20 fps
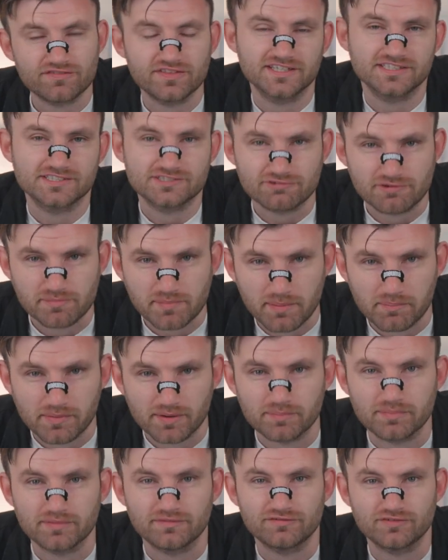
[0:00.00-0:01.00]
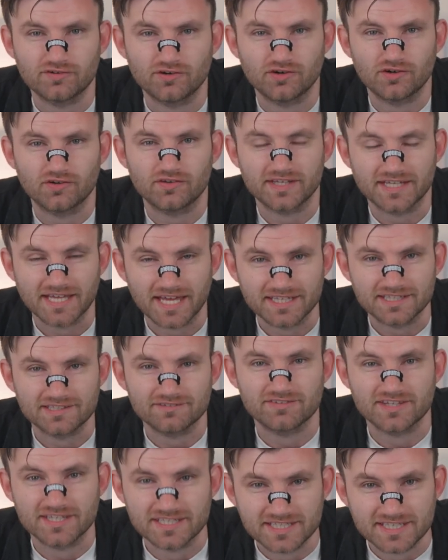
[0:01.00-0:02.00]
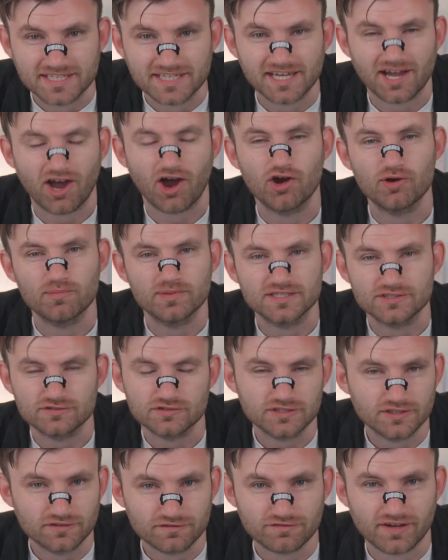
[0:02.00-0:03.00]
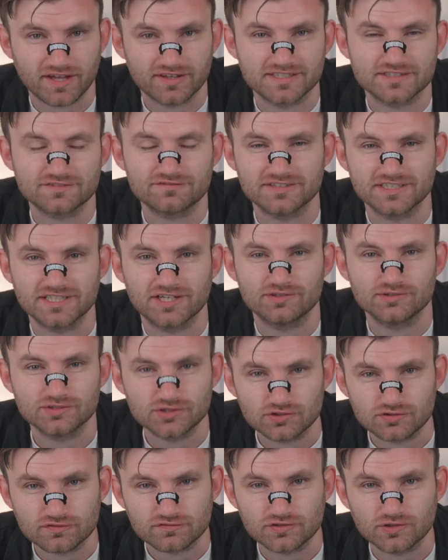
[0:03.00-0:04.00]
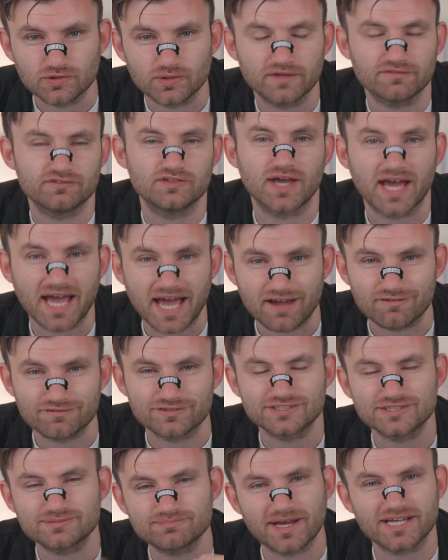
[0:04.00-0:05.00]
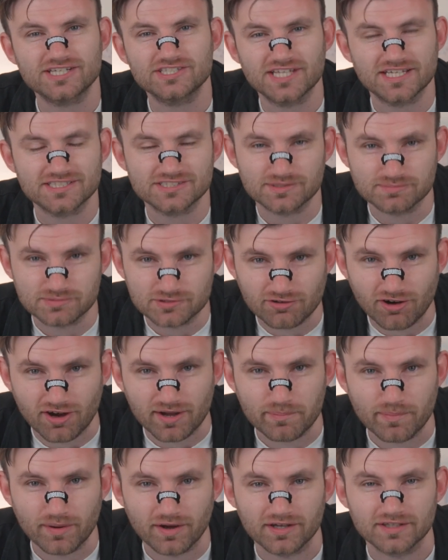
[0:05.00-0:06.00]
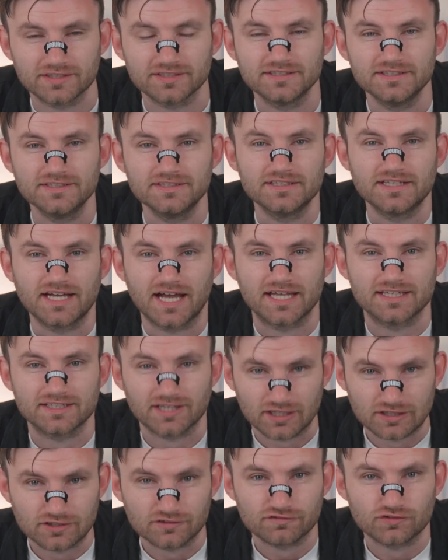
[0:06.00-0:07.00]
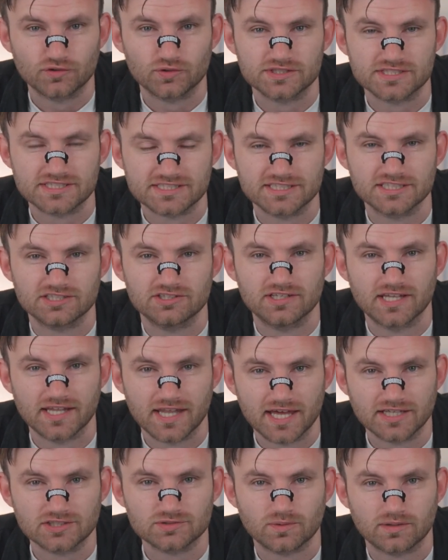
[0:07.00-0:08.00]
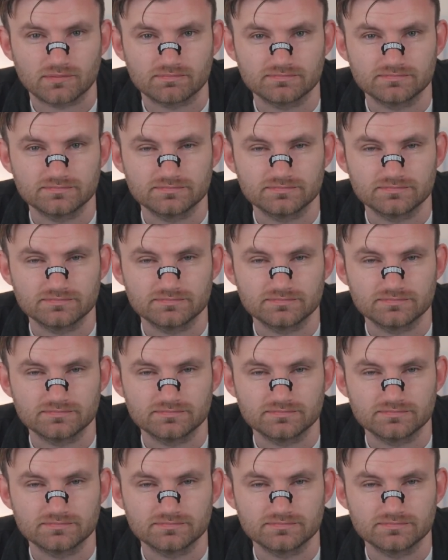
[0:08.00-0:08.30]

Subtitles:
things to remember before the end of the year. I hope you found this video useful. If you have, smash that subscribe button, and I look forward to seeing you in the next one.